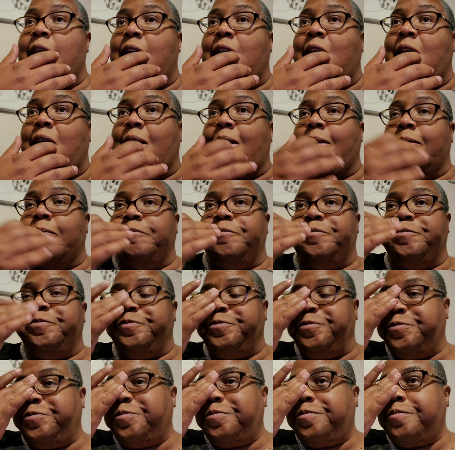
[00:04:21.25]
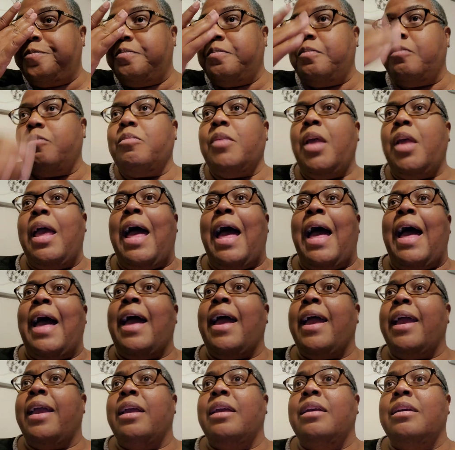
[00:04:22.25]
Um
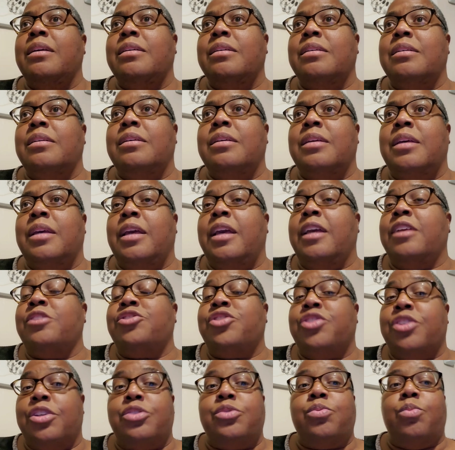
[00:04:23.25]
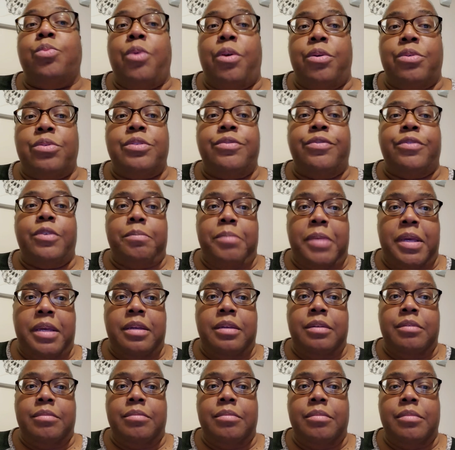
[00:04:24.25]
I it, it just worked for
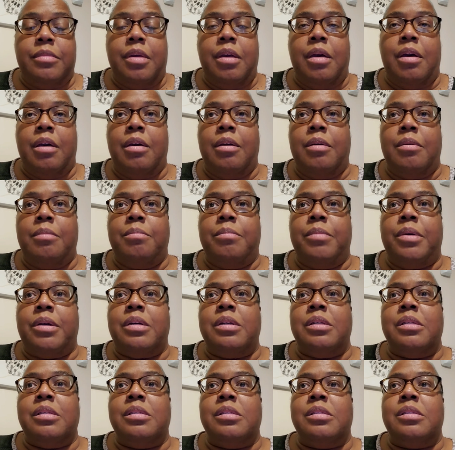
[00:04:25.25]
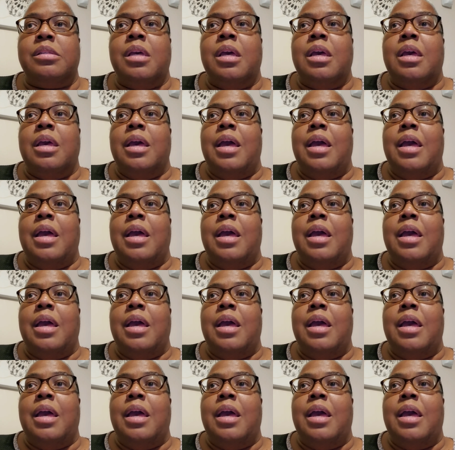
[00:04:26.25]
me um, because